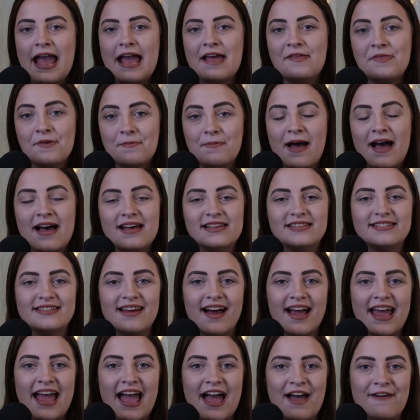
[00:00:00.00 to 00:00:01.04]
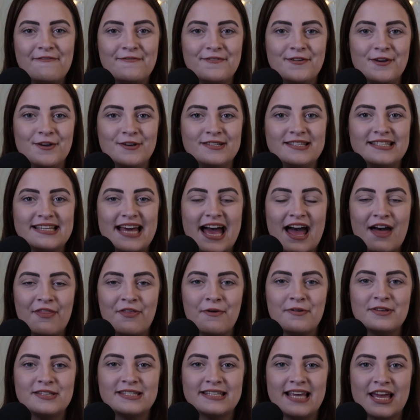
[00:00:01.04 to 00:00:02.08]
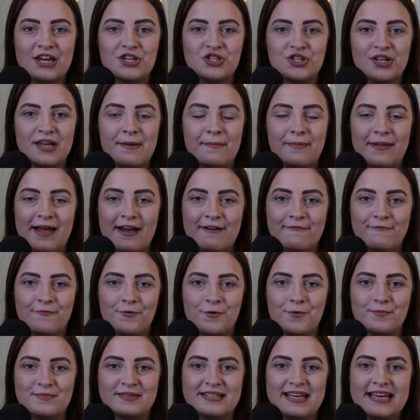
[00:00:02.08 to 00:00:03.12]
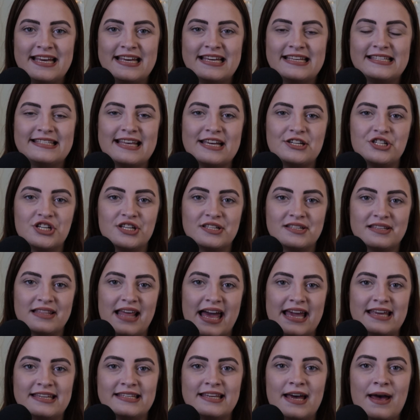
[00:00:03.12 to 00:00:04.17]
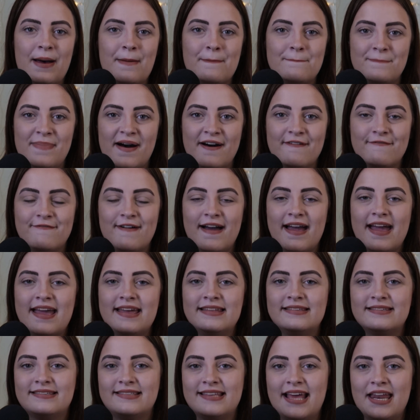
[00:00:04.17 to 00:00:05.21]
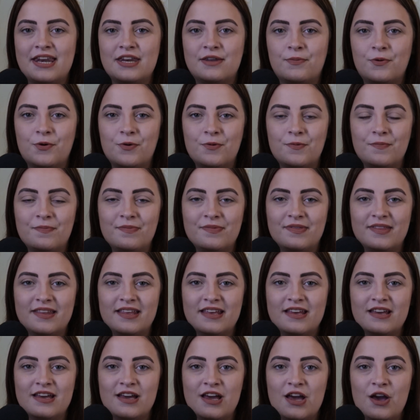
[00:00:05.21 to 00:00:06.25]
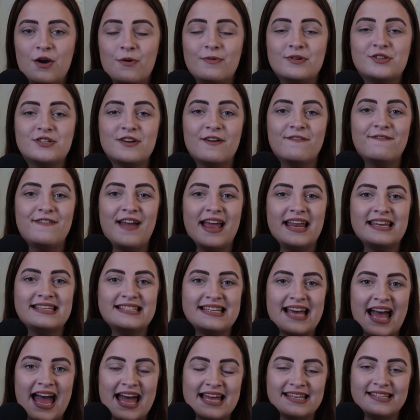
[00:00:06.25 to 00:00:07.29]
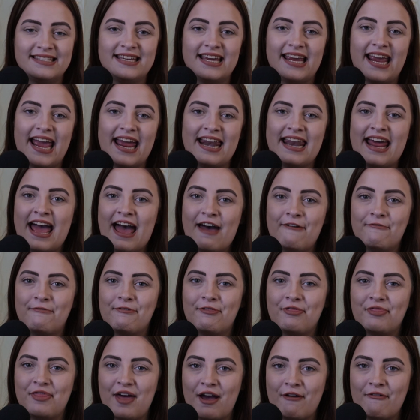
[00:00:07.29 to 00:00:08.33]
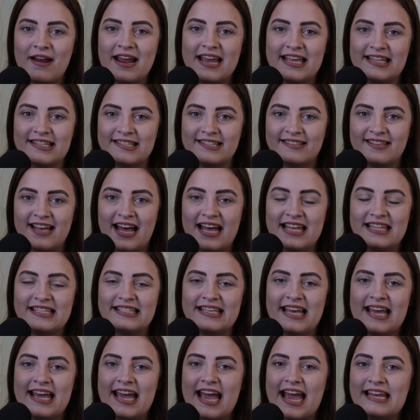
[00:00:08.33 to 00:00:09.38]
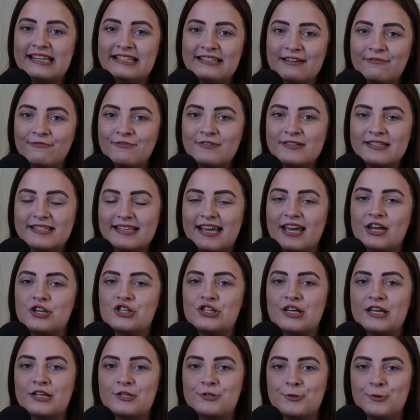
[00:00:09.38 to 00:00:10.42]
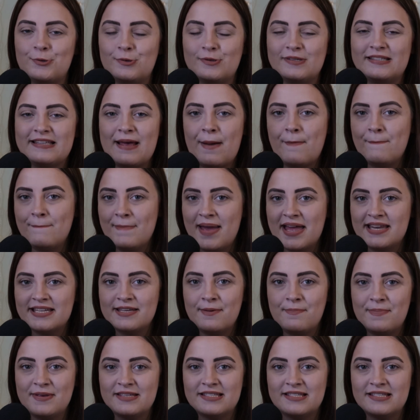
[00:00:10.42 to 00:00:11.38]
In the past, I have used other scheduling platforms such as Later, Buffer, and Sendible, which are fantastic and have thorough insights and different scheduling tools that Meta